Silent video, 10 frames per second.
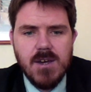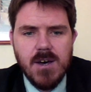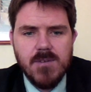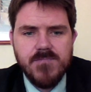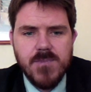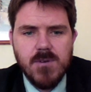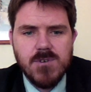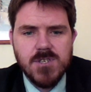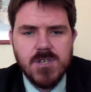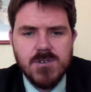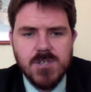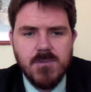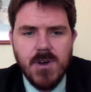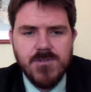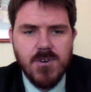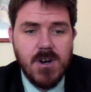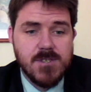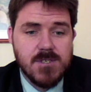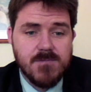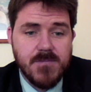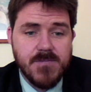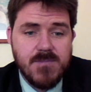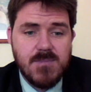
and they were just interested in my thoughts.